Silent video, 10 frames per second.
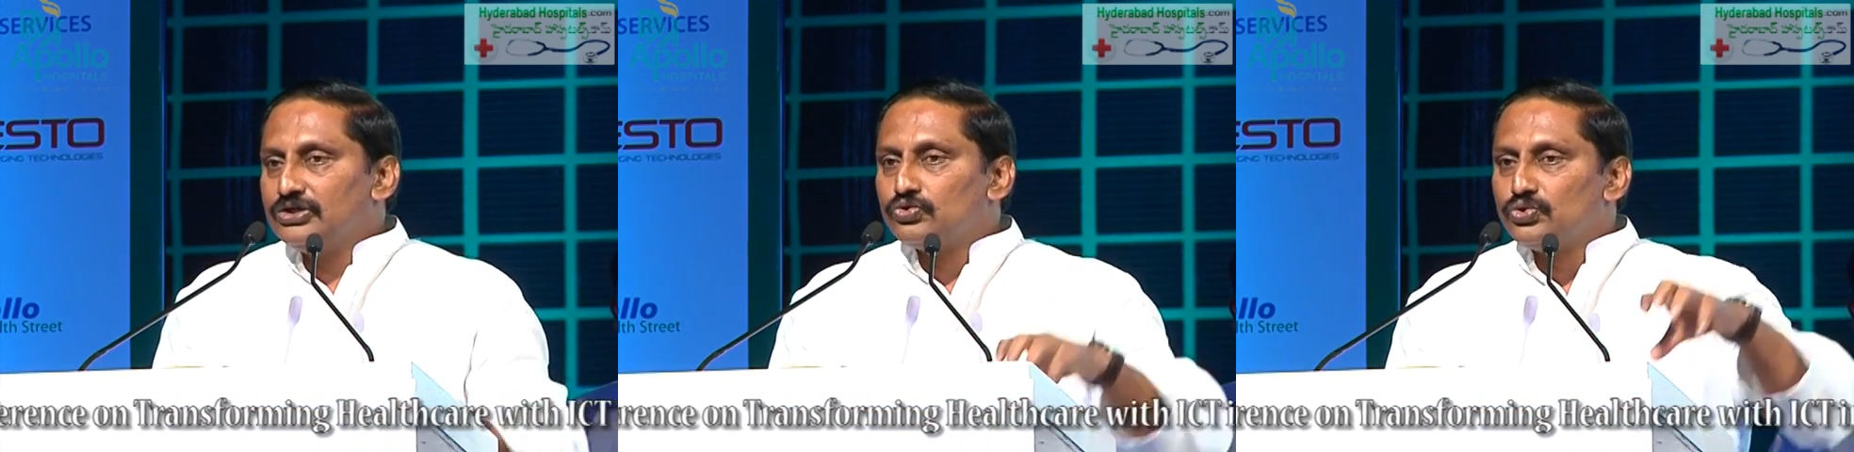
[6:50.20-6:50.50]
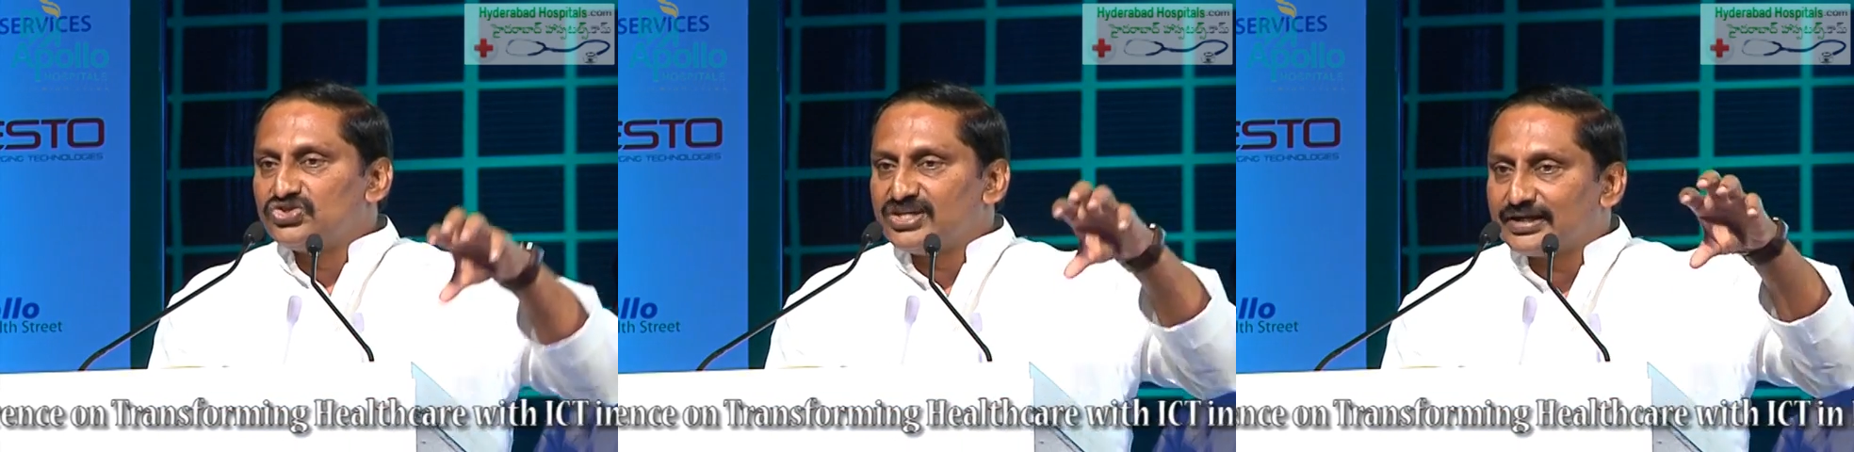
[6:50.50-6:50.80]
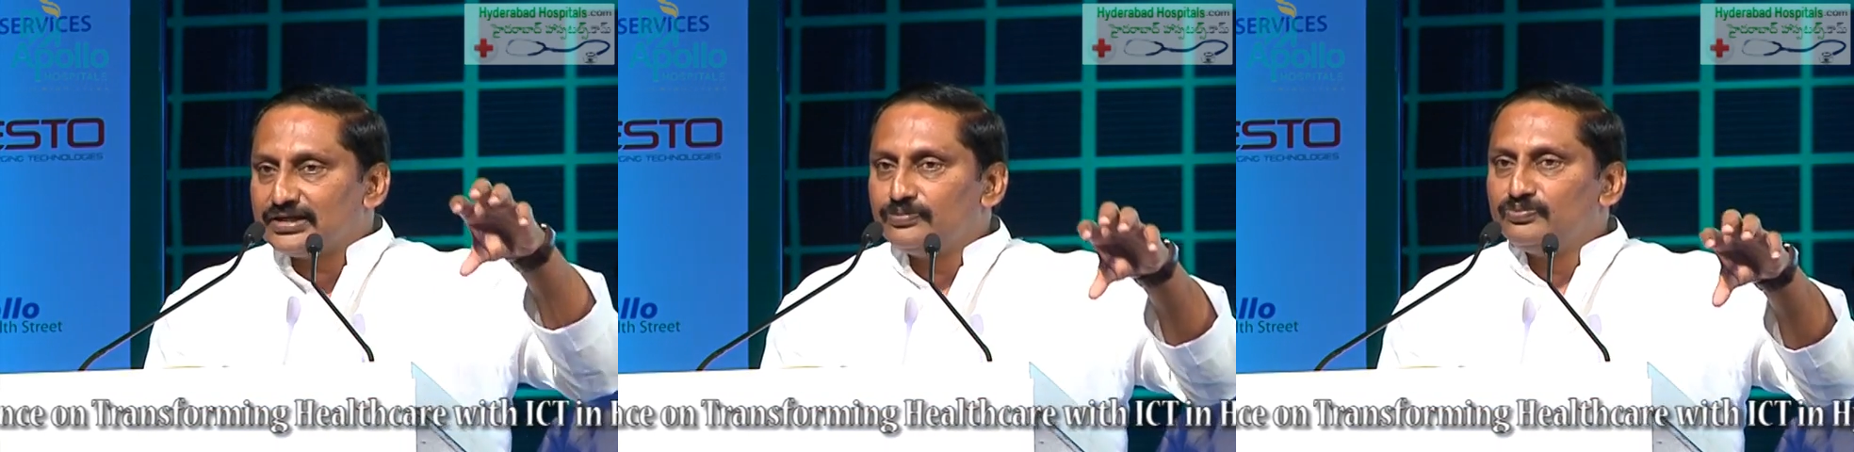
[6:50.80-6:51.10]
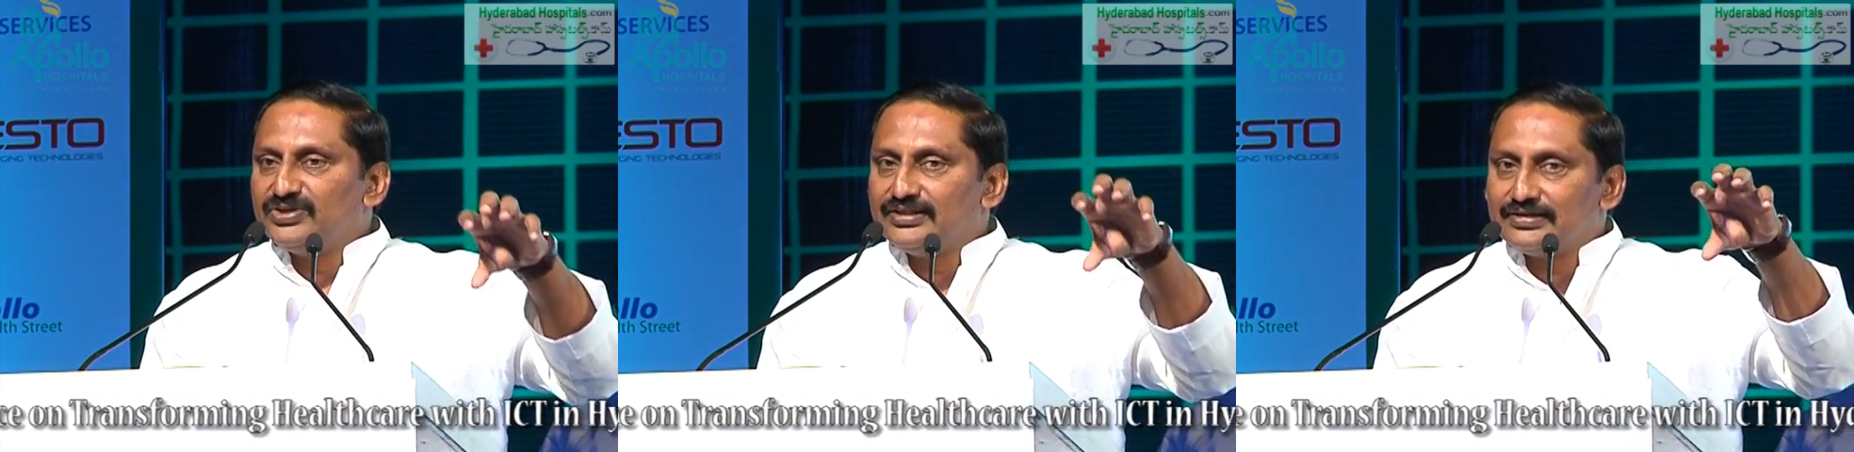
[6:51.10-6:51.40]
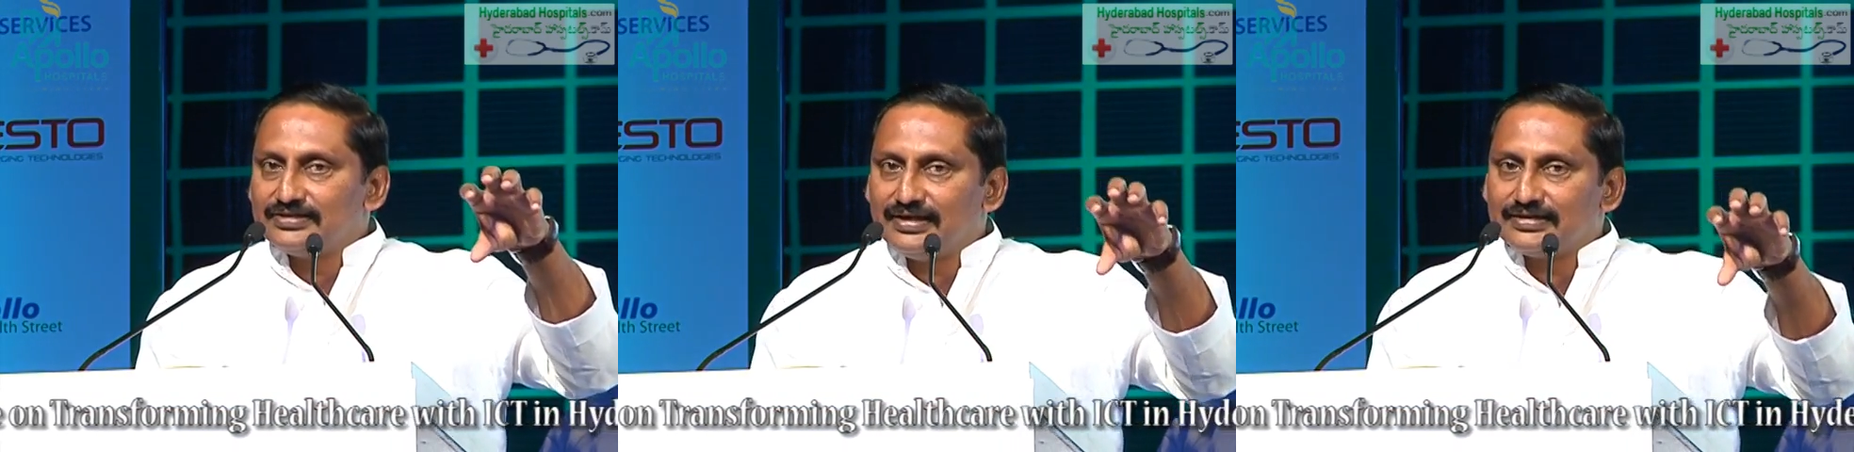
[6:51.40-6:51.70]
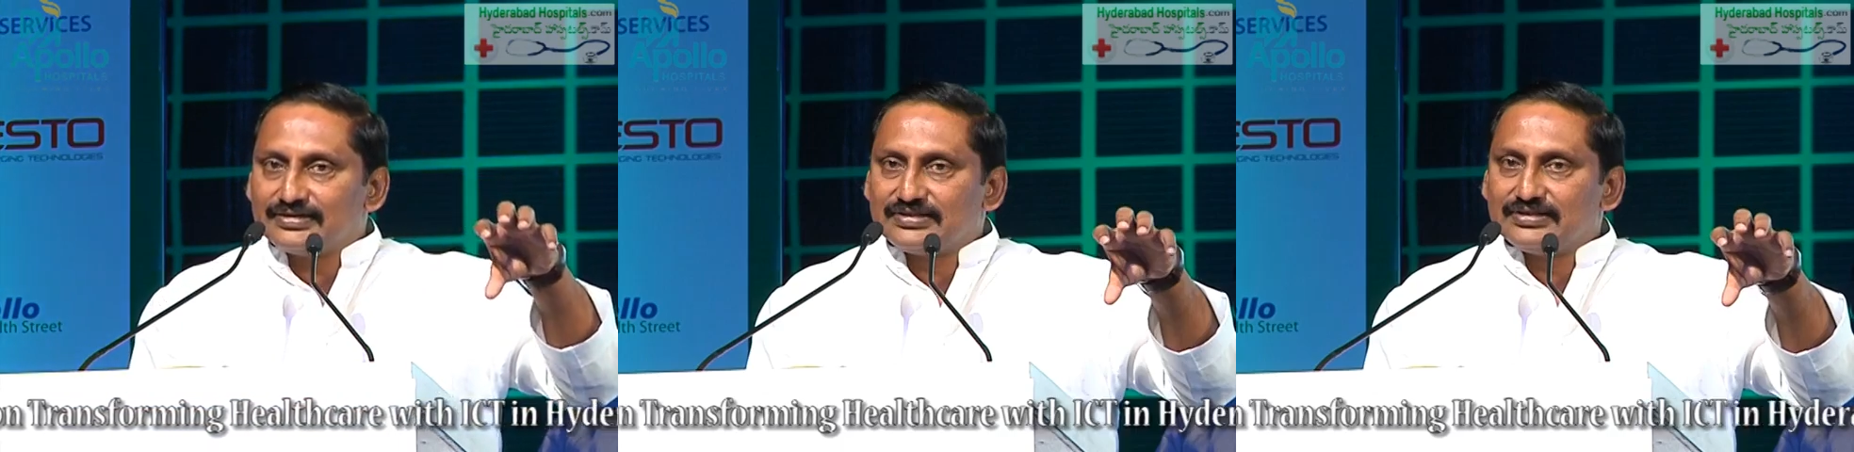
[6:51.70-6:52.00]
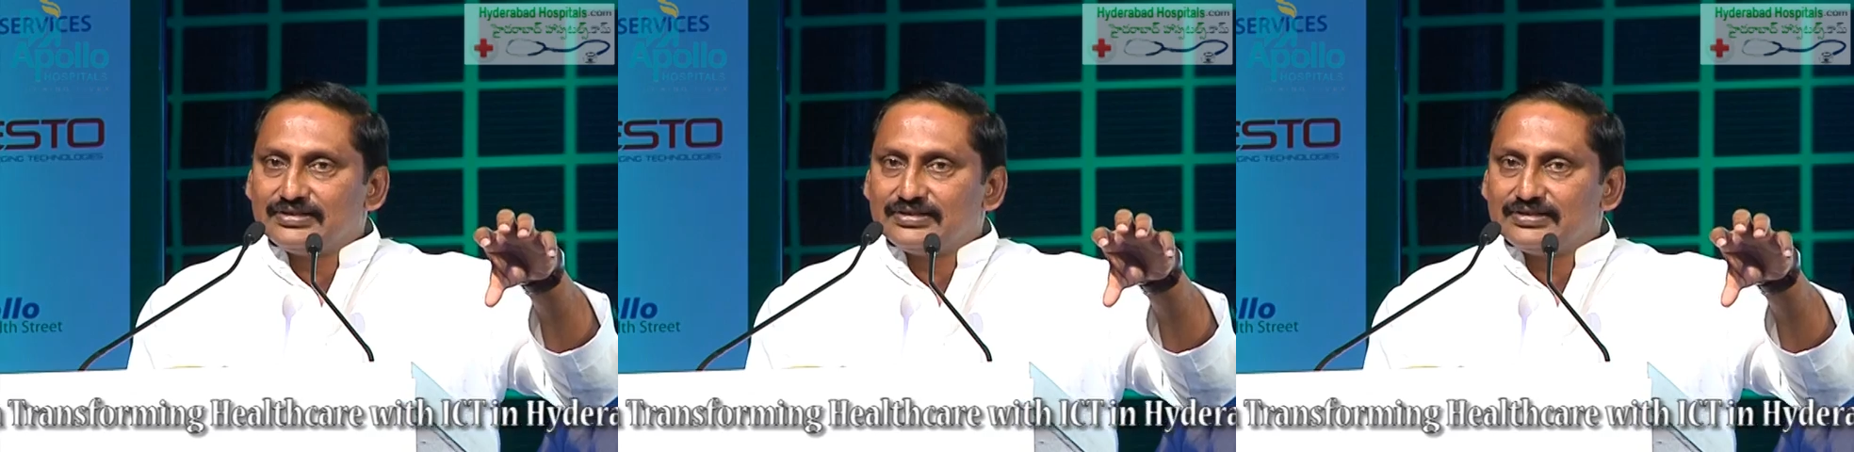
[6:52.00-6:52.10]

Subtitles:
to check up whether that